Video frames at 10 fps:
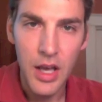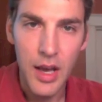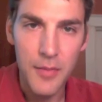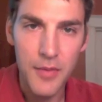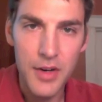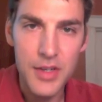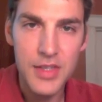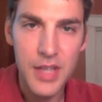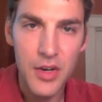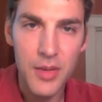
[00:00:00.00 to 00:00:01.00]
I'm very
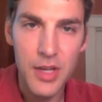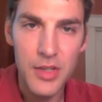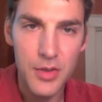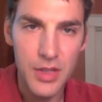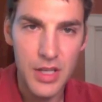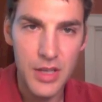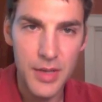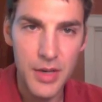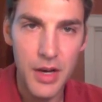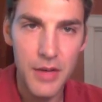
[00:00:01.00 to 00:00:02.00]
scared about doing chemo.